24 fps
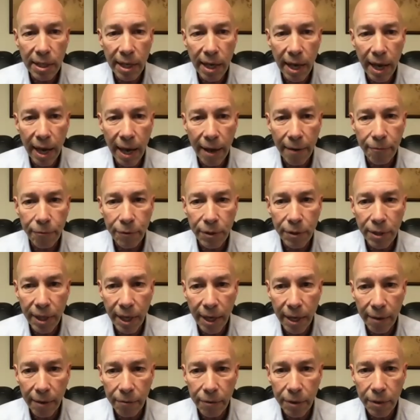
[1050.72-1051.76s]

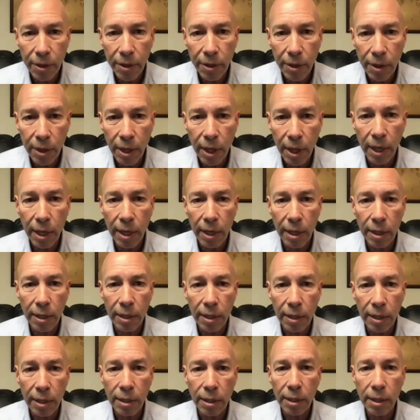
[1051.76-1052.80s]
affidavit,
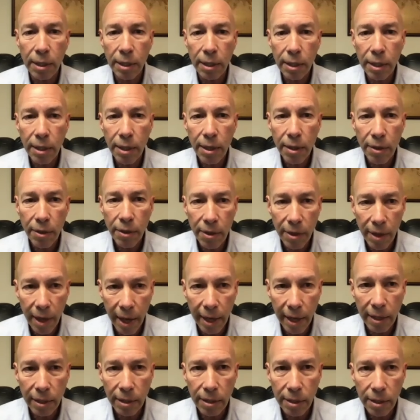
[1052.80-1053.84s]
then
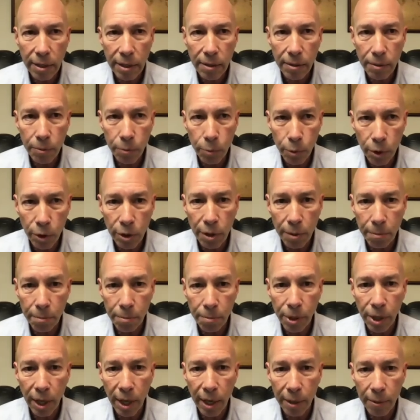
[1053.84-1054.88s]
that will
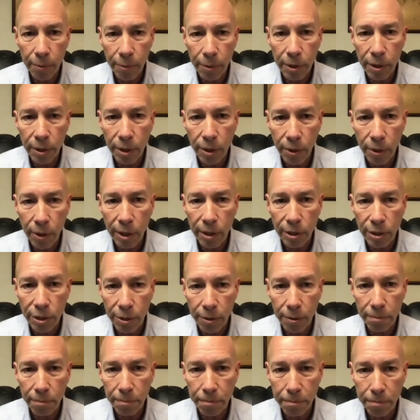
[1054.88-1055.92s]
comply with the
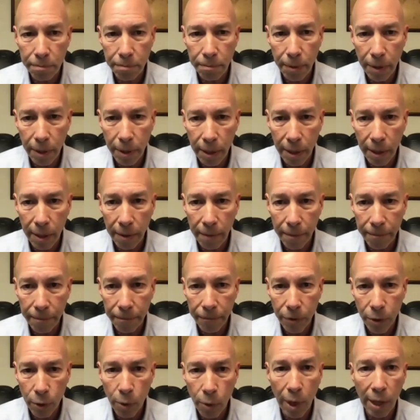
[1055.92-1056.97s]
hardship
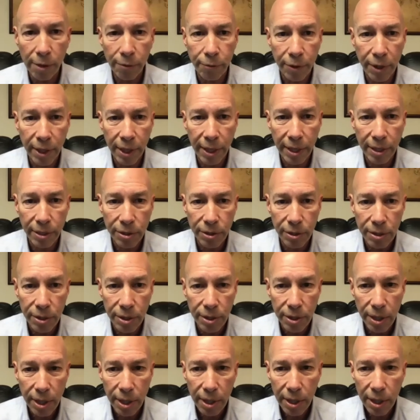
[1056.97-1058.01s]
qualifications.
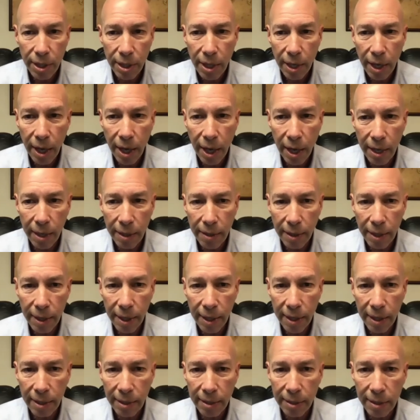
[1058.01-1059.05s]

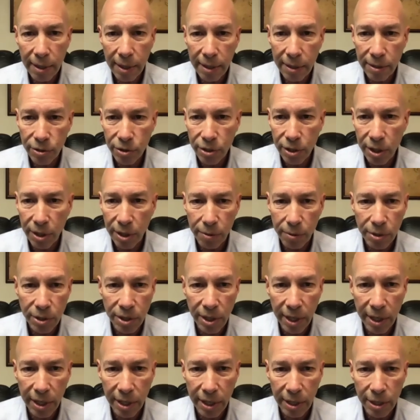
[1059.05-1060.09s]
And as Janelle was
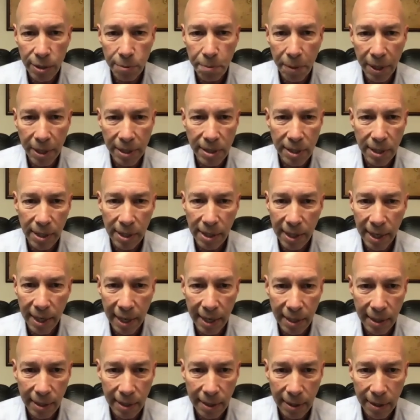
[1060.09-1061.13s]
saying, it's basically
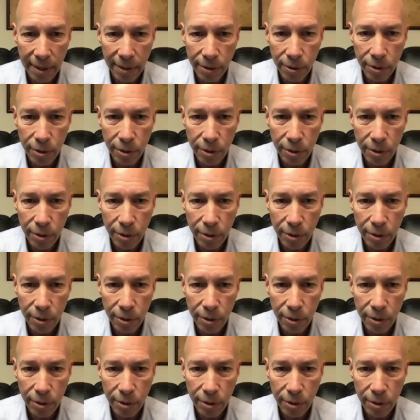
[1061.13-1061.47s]
anything. You're